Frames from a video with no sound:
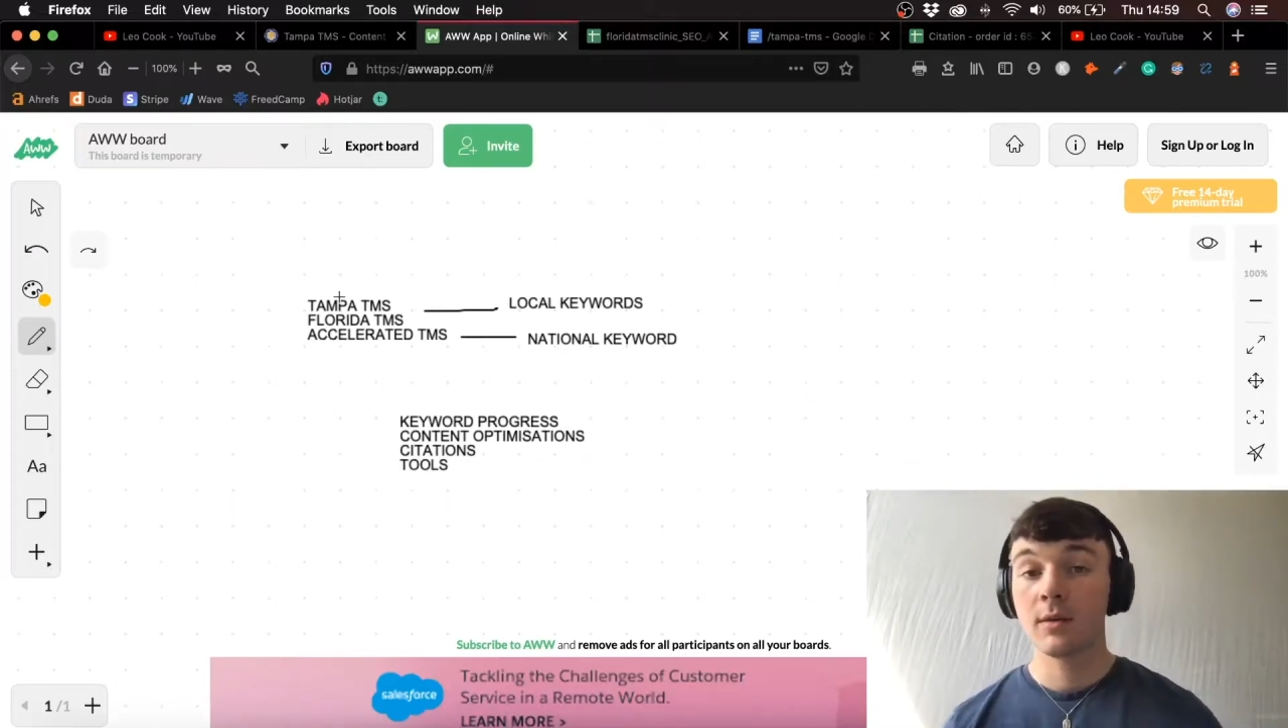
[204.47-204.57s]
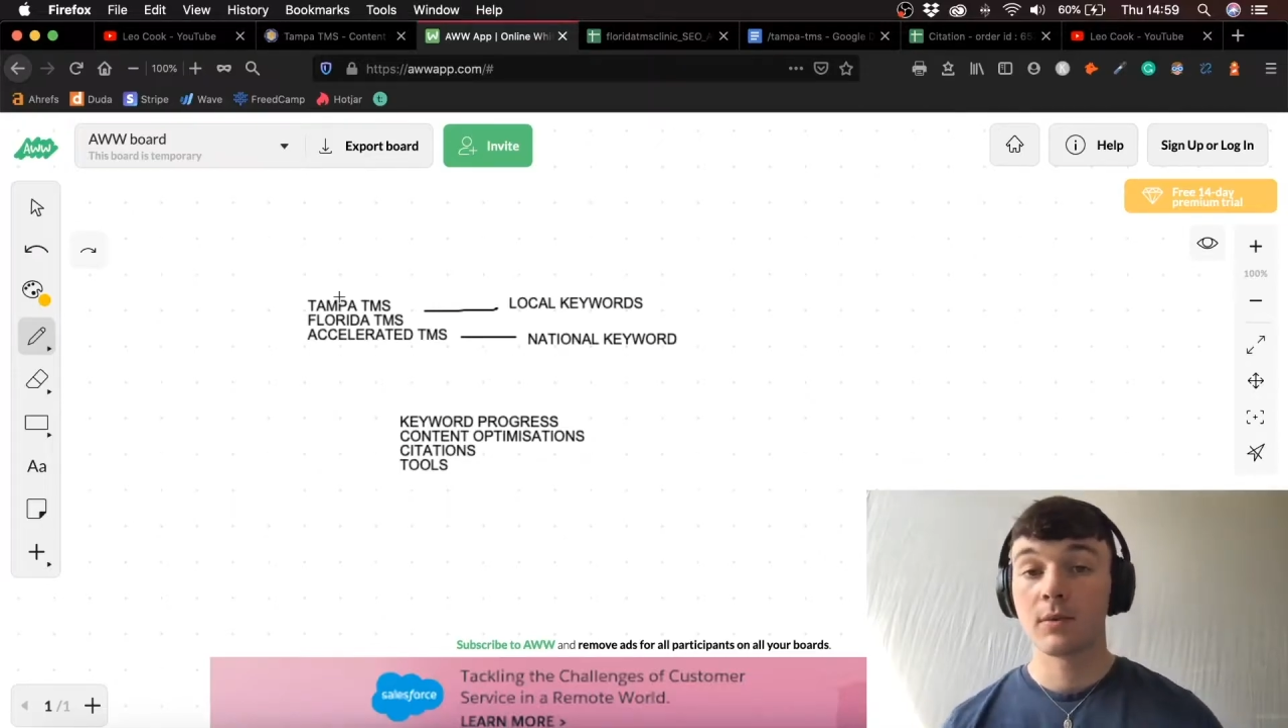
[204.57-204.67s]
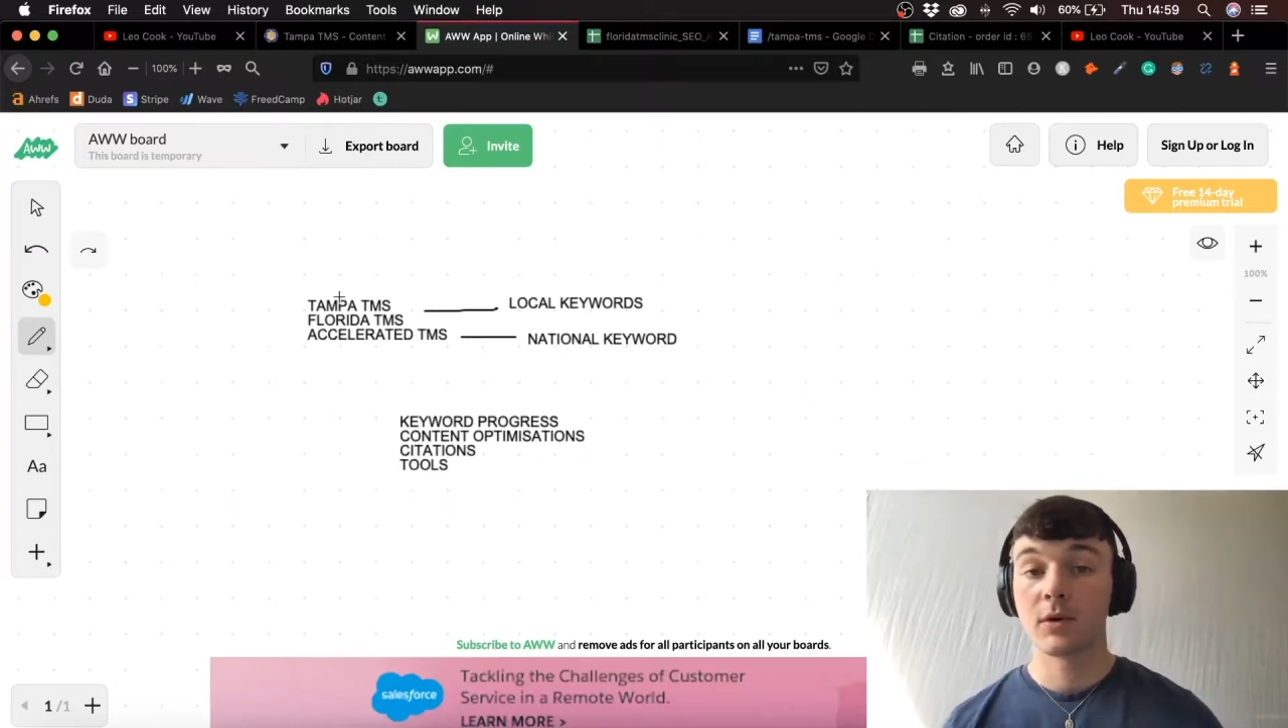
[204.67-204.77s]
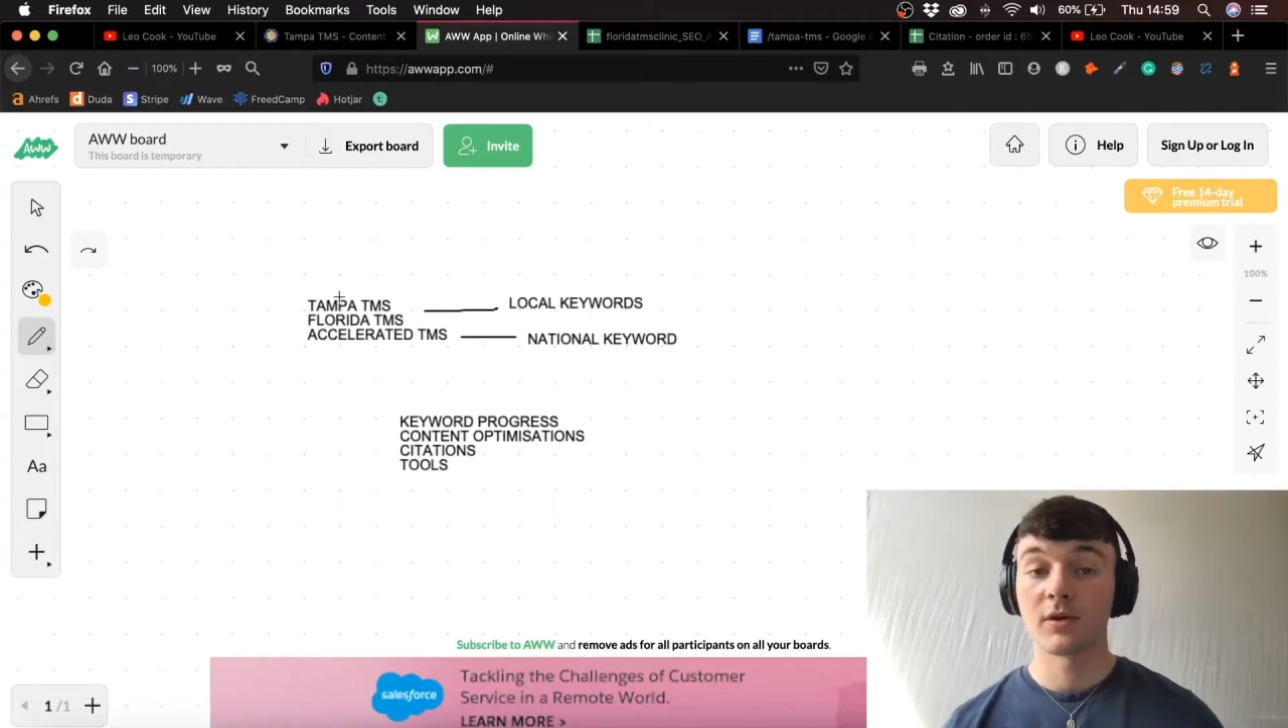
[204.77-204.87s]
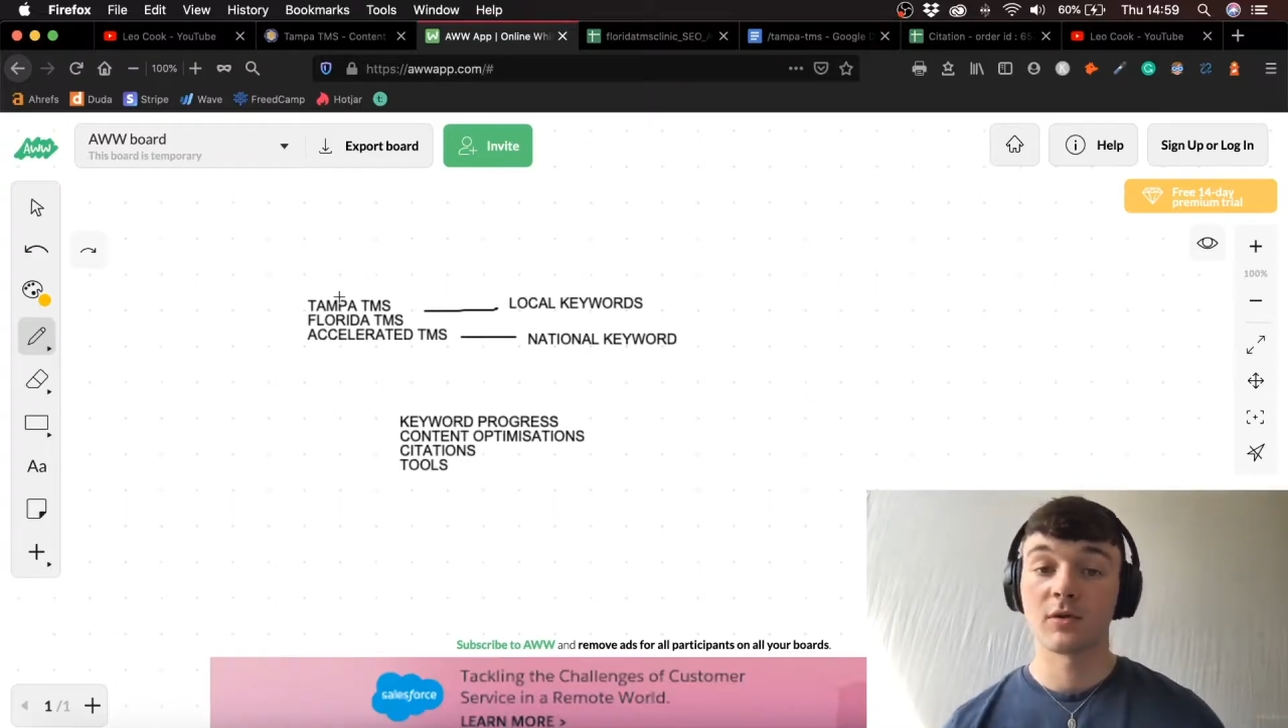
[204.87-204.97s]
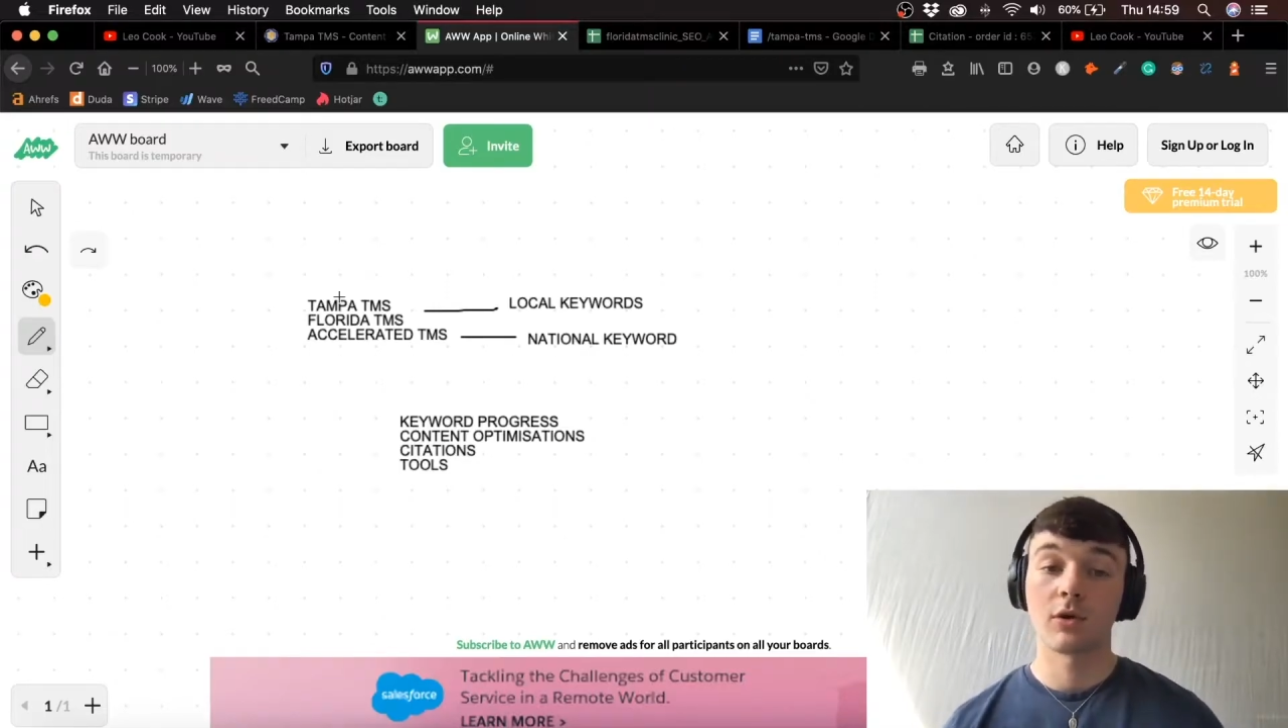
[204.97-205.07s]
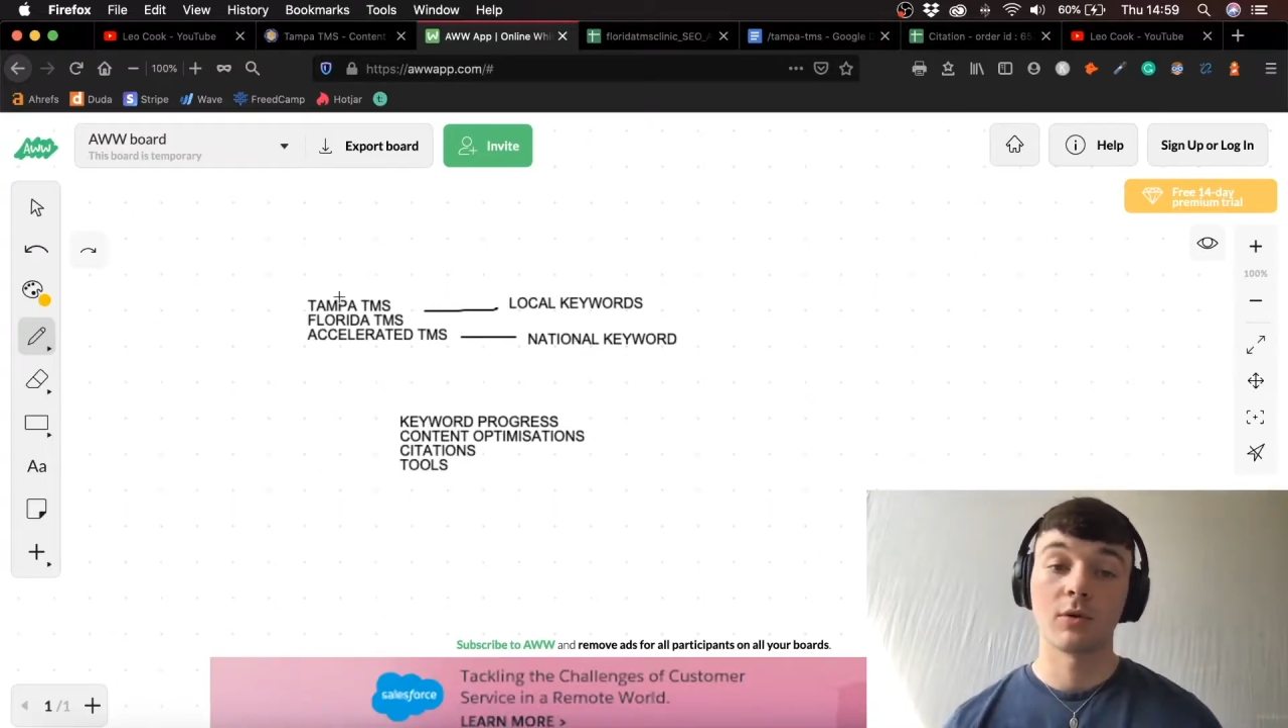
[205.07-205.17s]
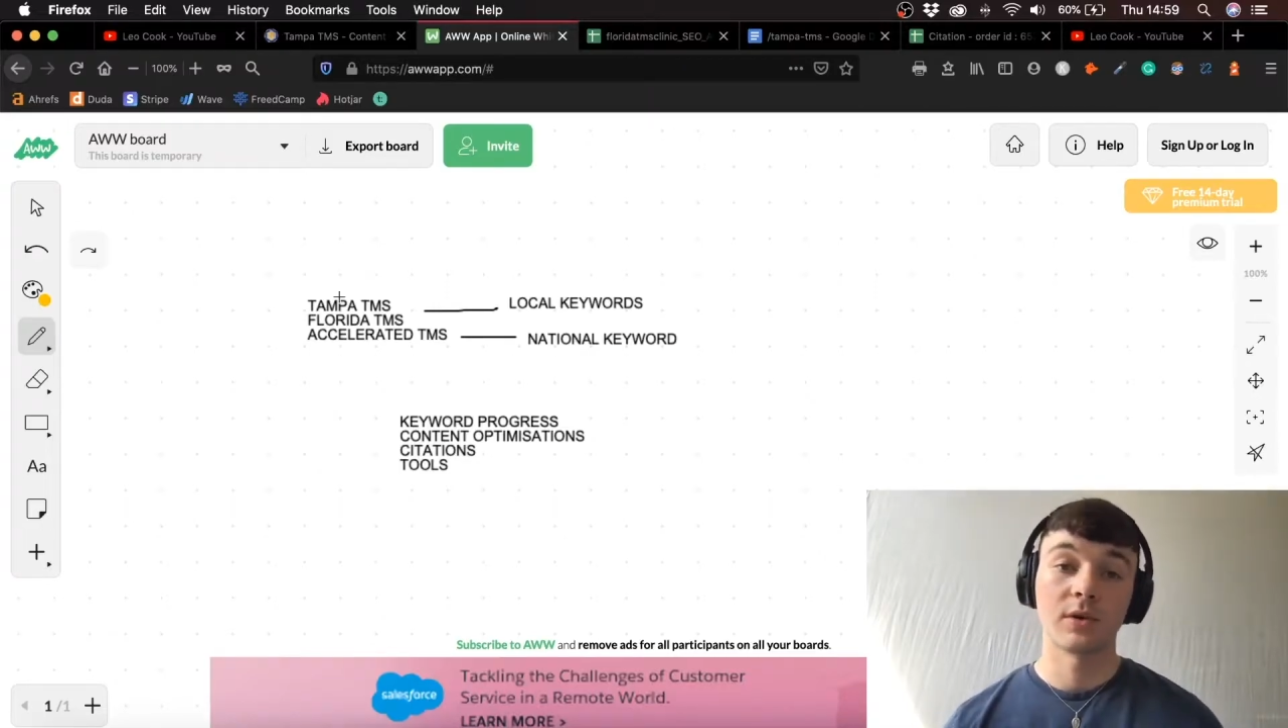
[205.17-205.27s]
because you could